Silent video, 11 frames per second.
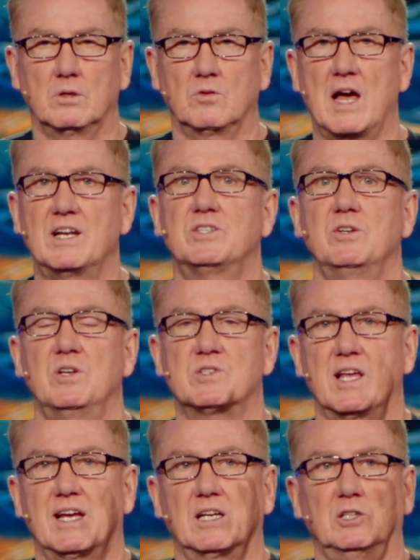Gratitude is
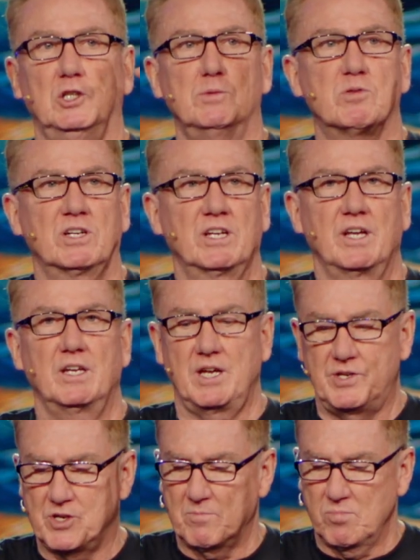like a lubricant
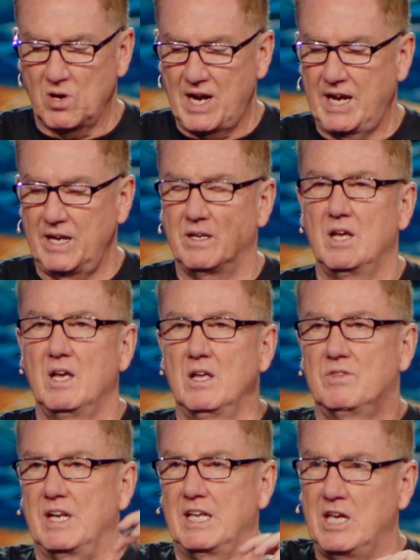in your brain
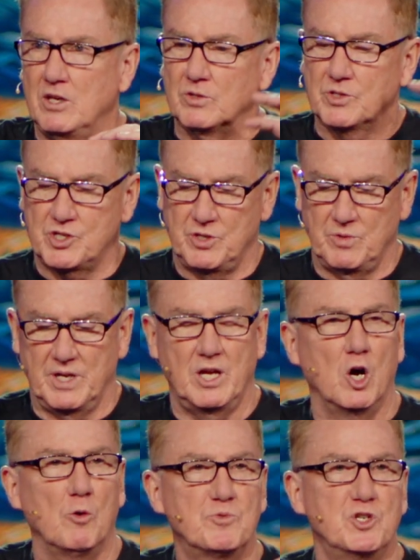that heals you and
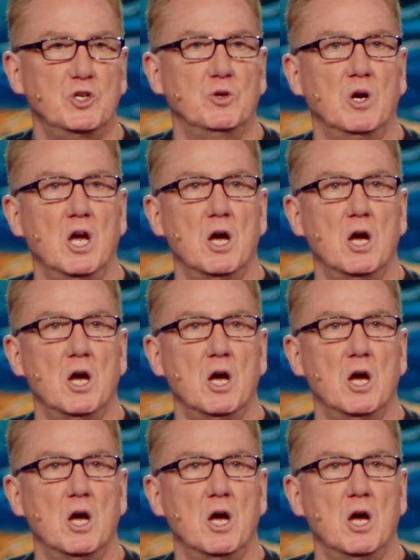helps you